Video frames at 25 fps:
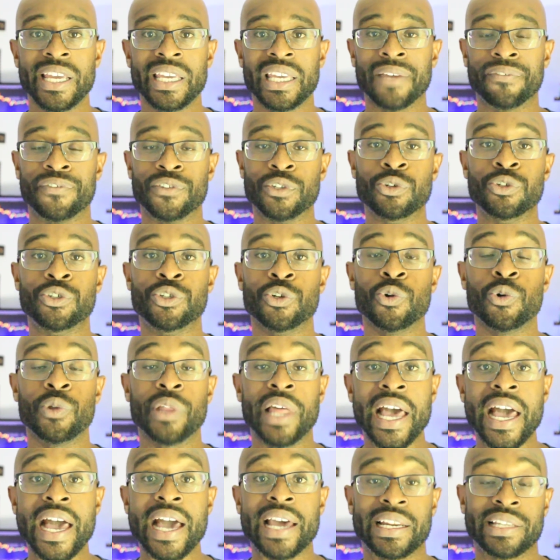If you do
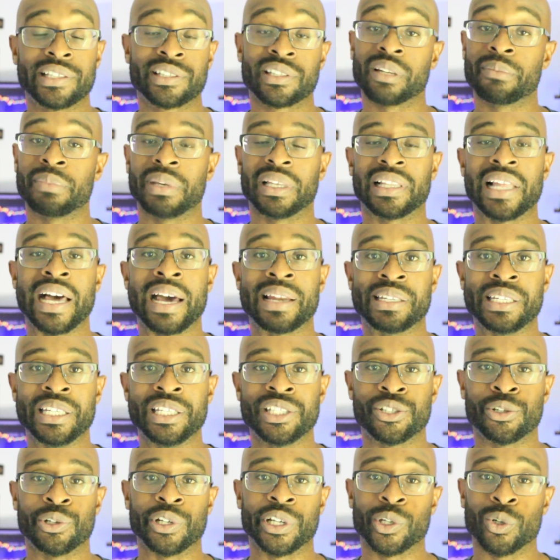that, it's going to be a lot
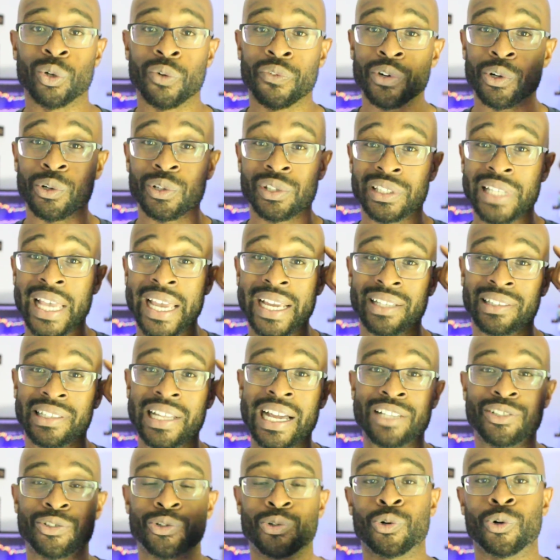easier to get over those
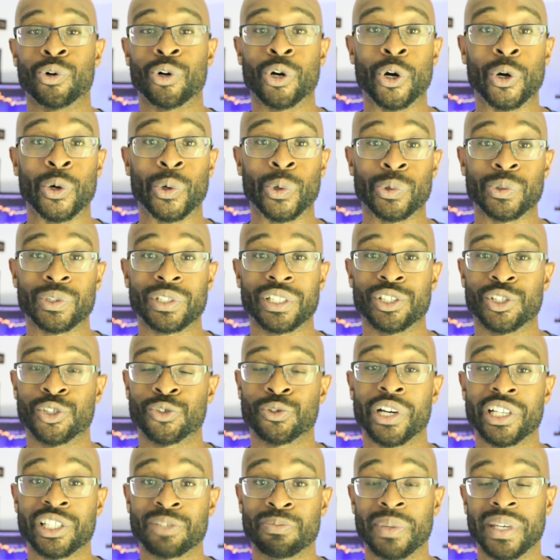psychological hurdles, because
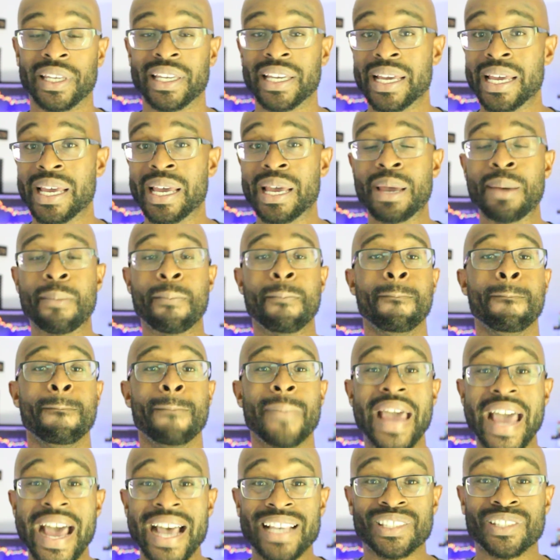trust me,
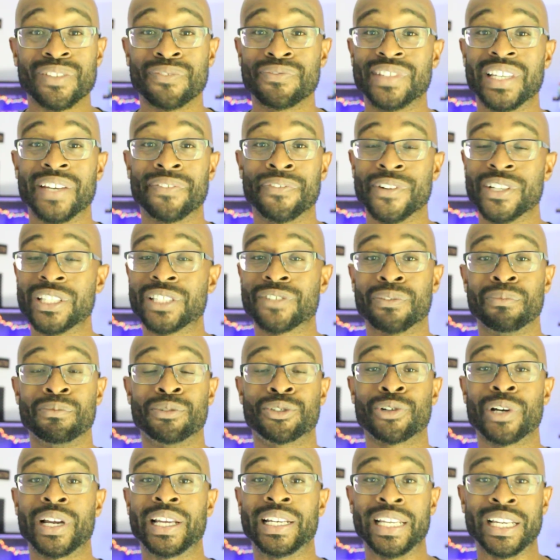massive difference from
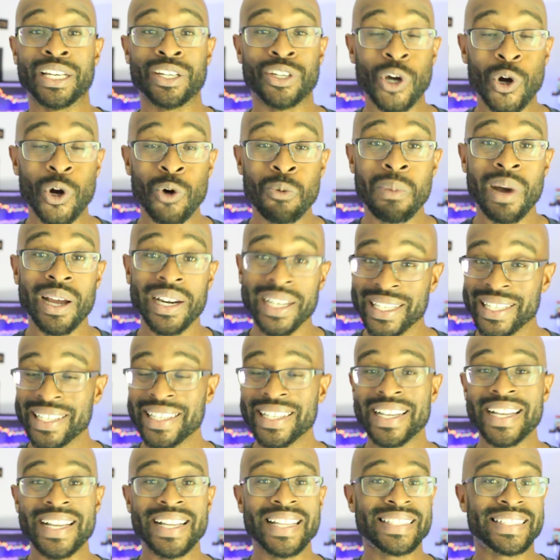trading no
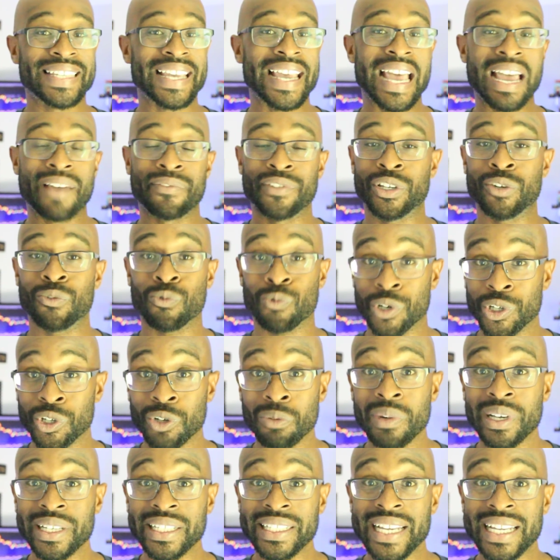money to having real
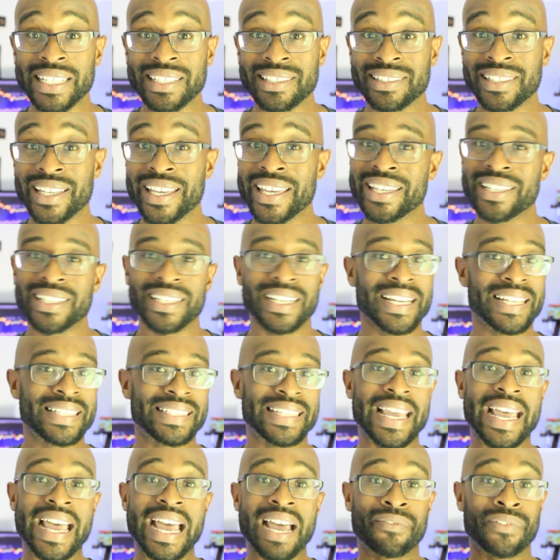money at stake
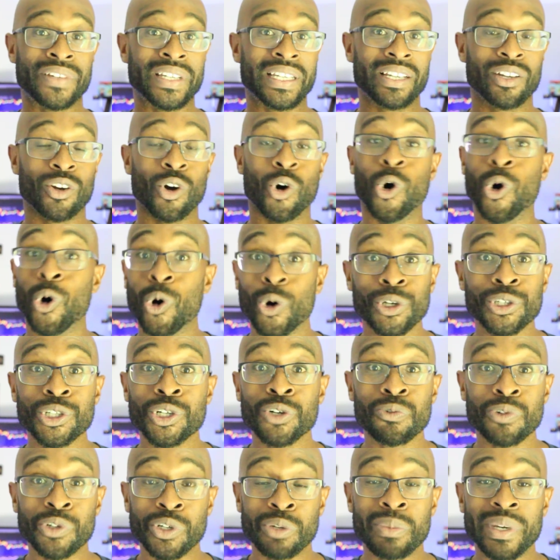to having all
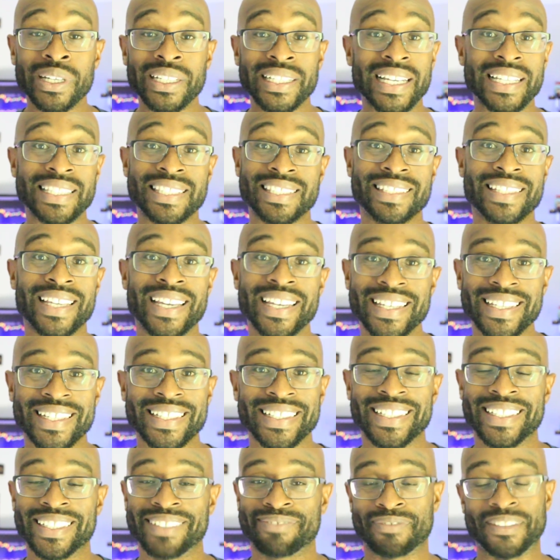your real money at stake.